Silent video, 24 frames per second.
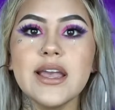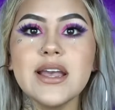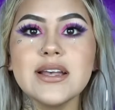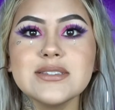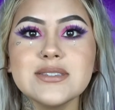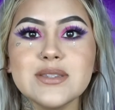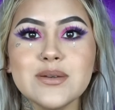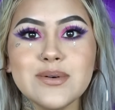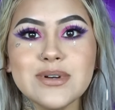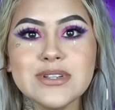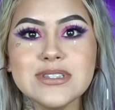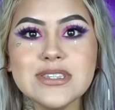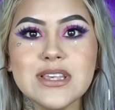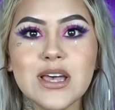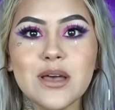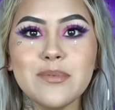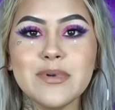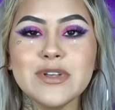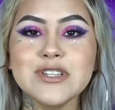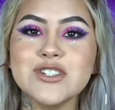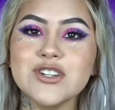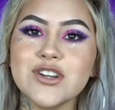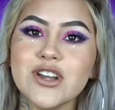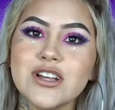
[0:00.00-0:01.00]
guys, what's up?
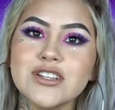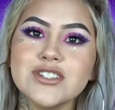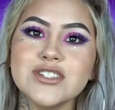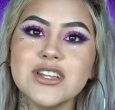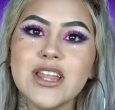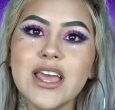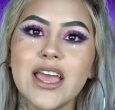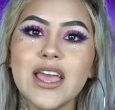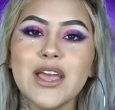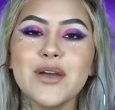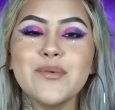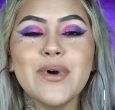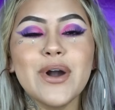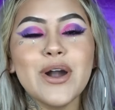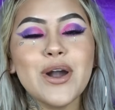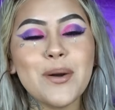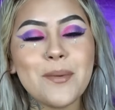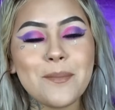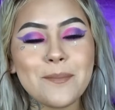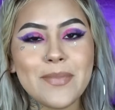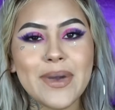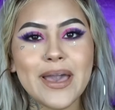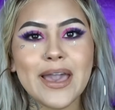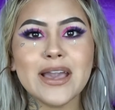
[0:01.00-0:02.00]
It's your girl Jeanette and
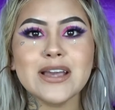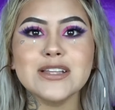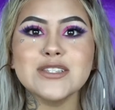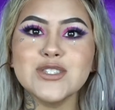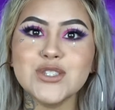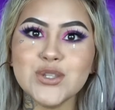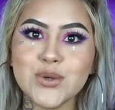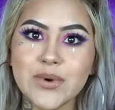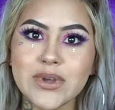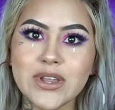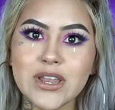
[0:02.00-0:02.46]
welcome back to